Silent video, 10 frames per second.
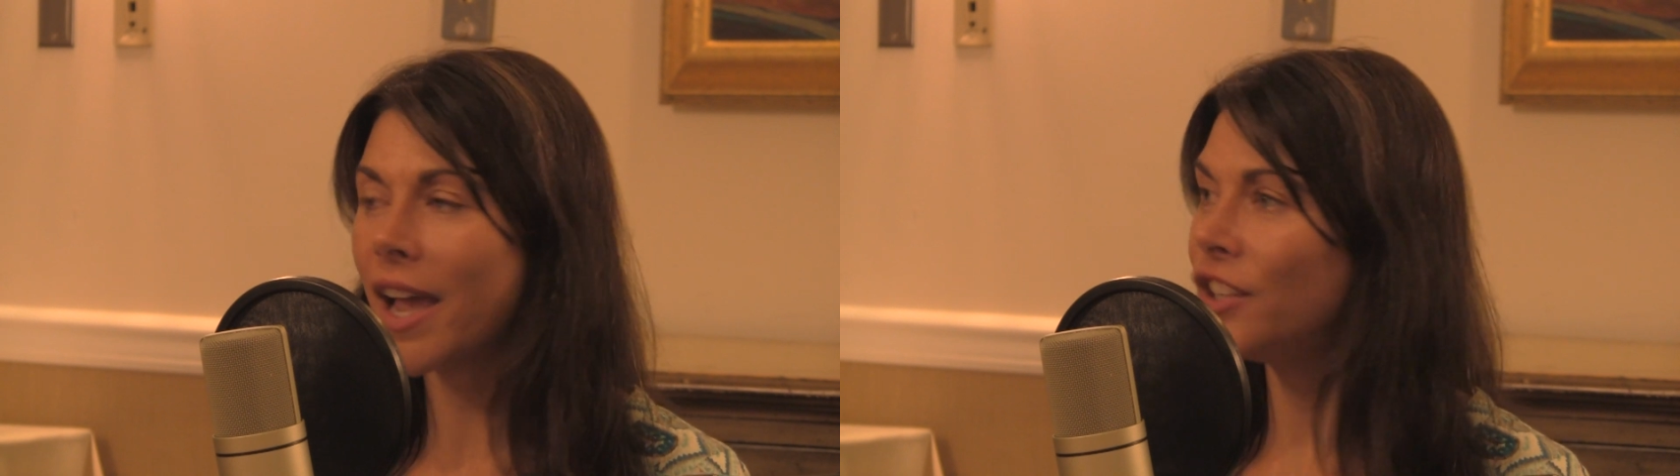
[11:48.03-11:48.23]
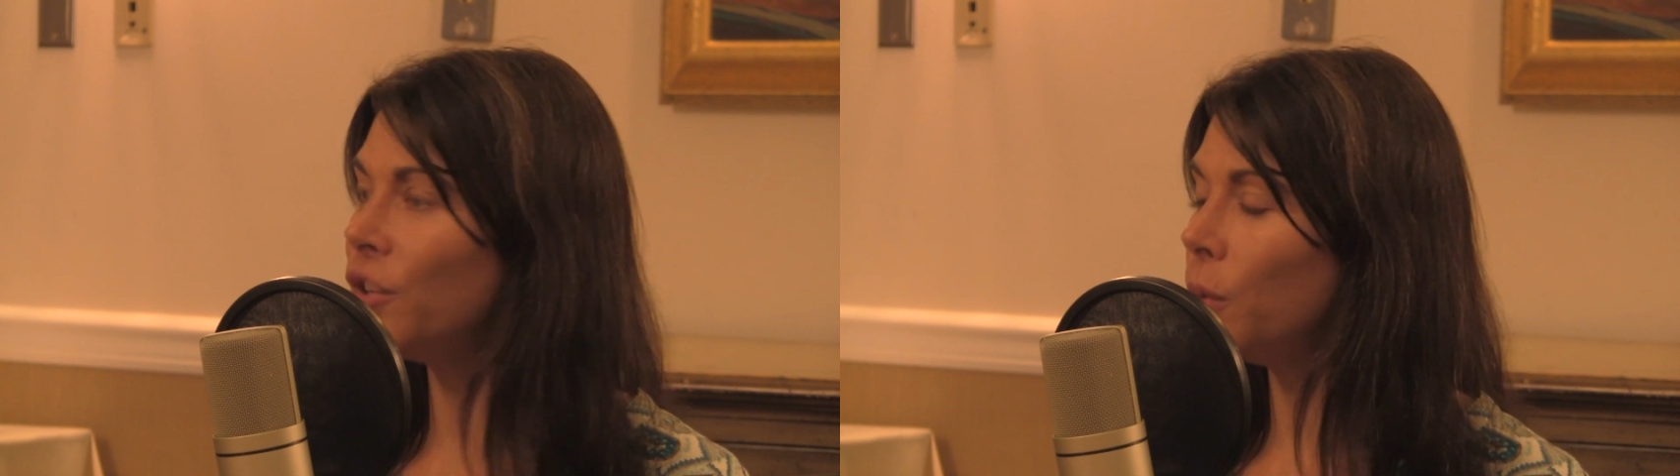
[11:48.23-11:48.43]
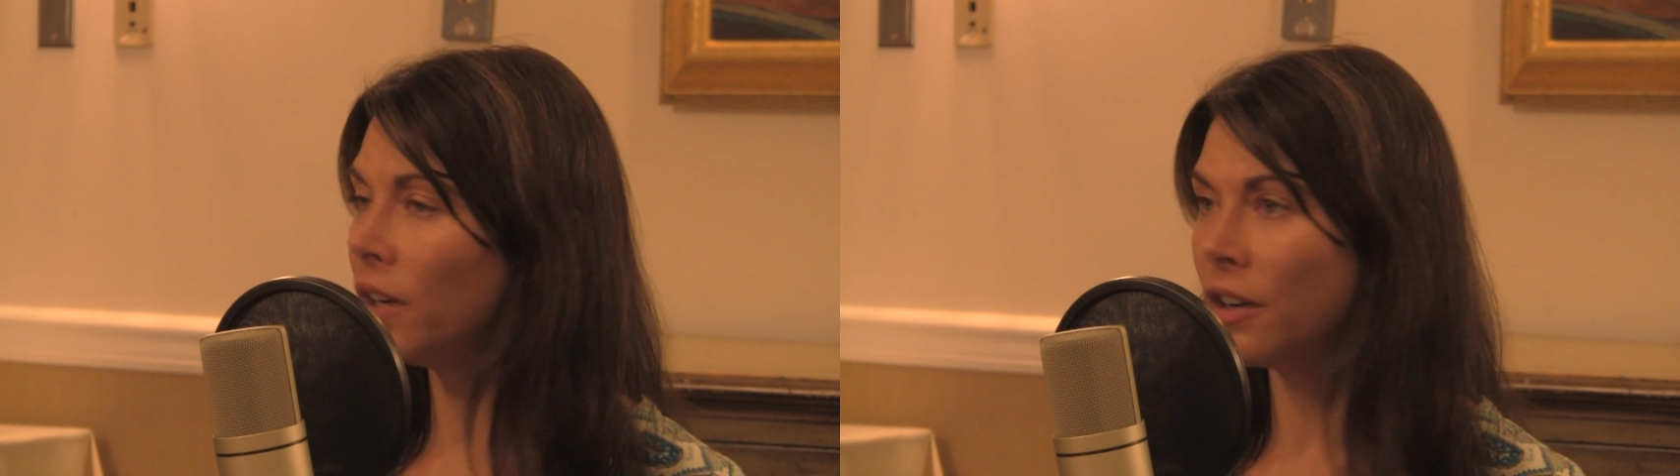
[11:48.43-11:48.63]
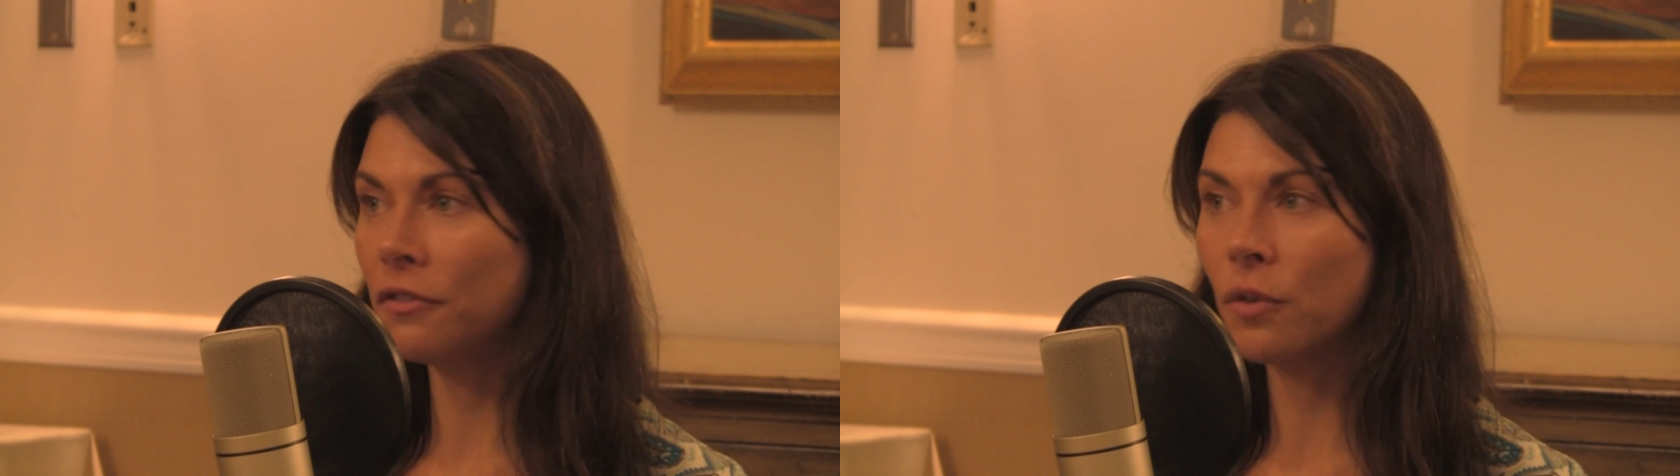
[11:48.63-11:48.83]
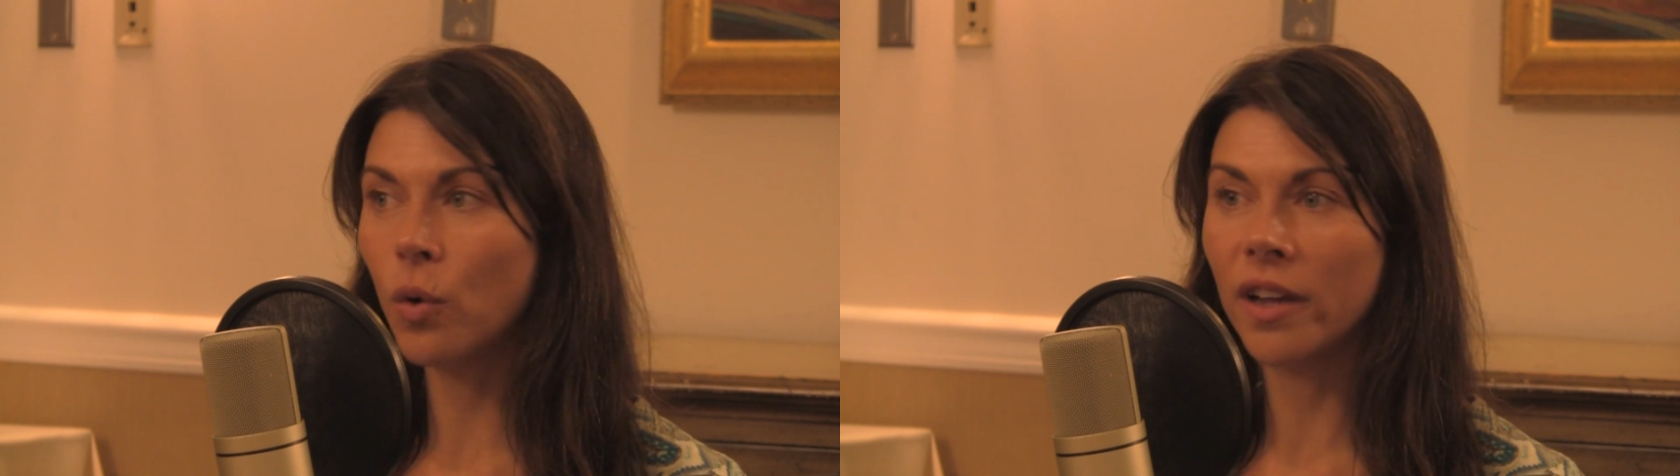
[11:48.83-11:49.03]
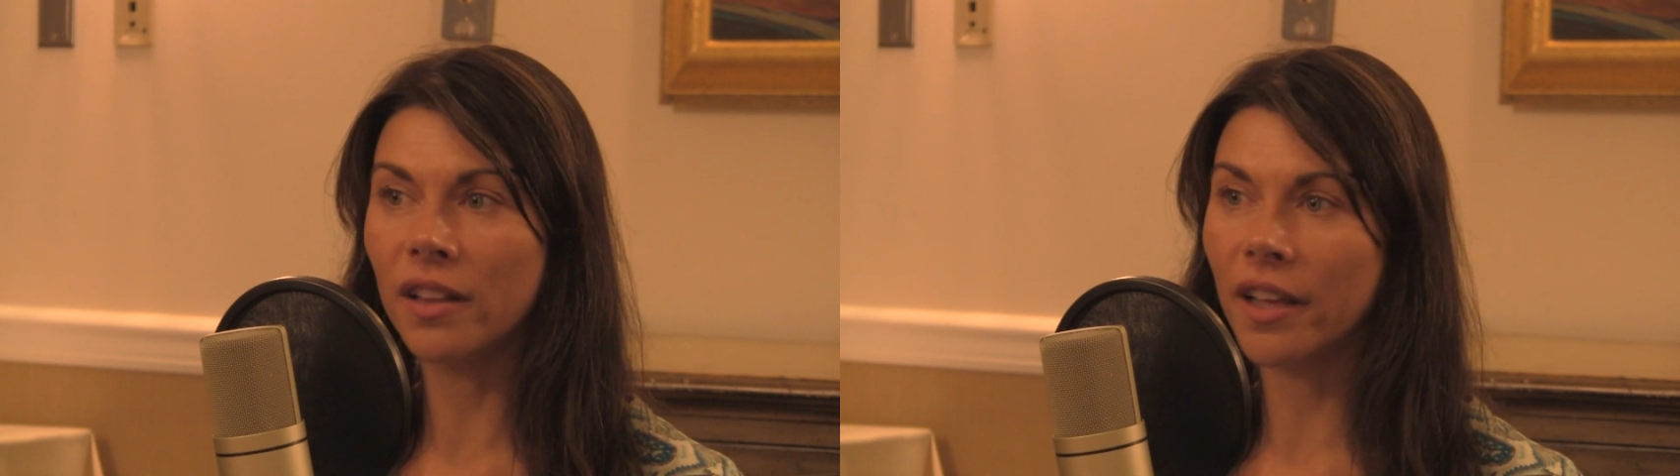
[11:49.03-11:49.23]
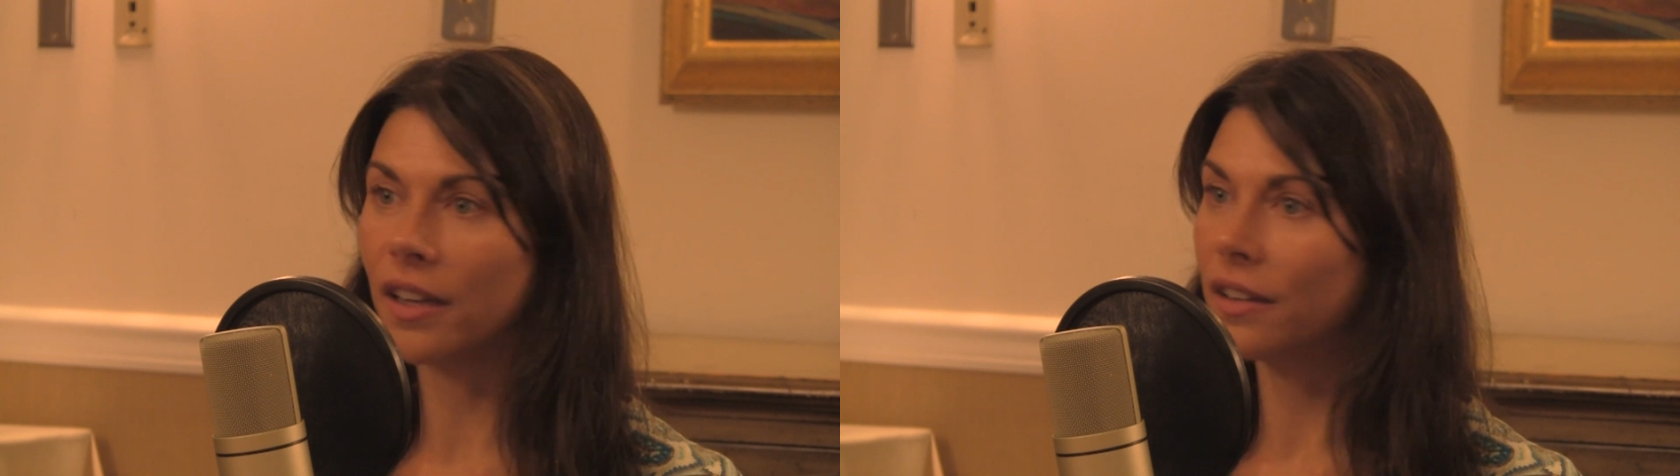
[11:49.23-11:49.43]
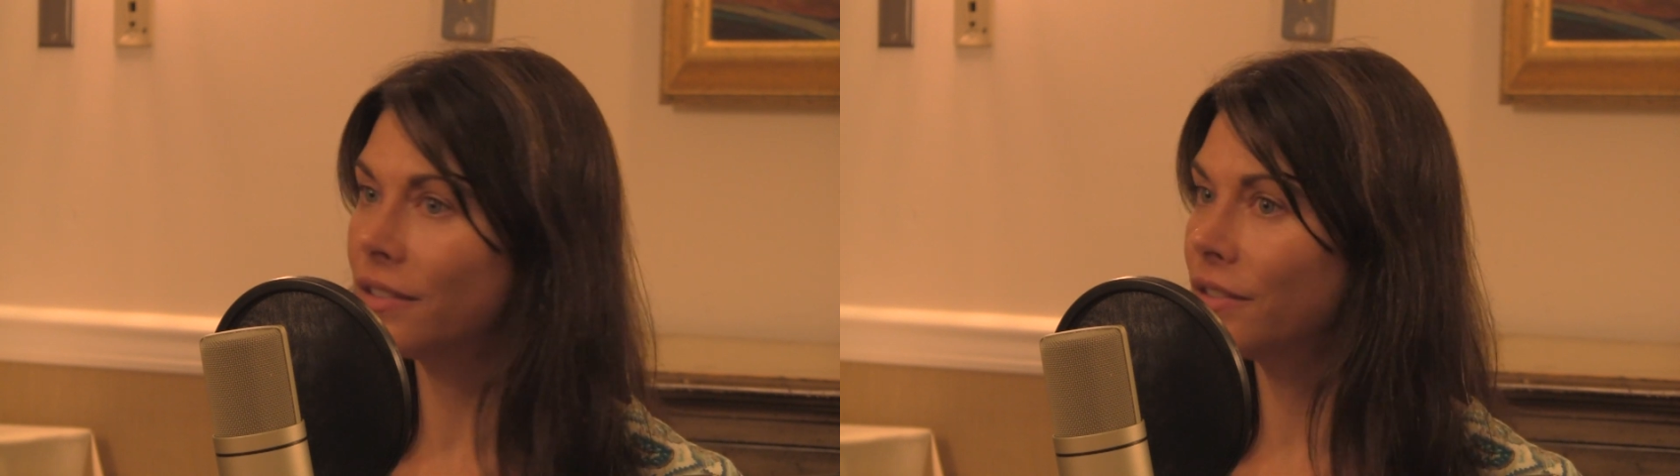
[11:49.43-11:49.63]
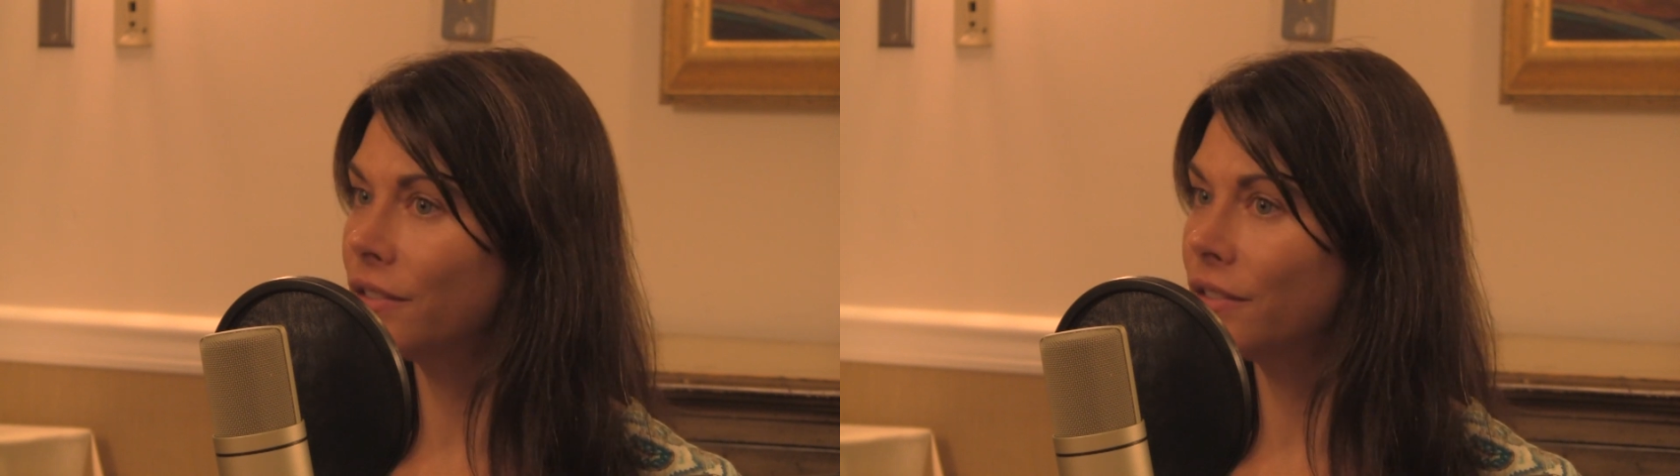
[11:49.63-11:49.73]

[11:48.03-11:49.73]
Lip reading: yeah, you want to avoid like